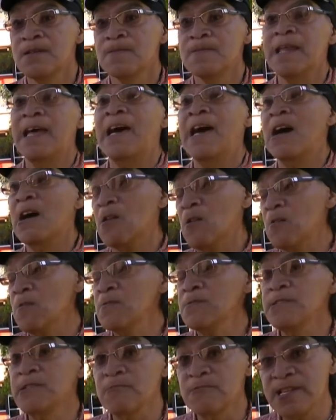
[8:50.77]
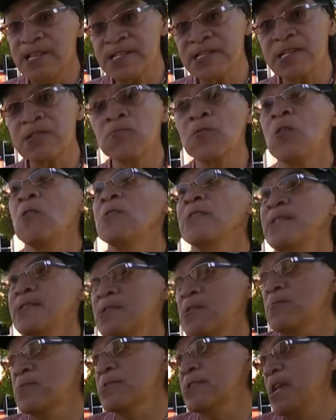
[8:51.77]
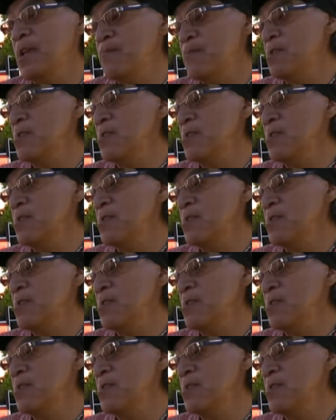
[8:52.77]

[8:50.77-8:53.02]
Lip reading: Now they're disenrolling the same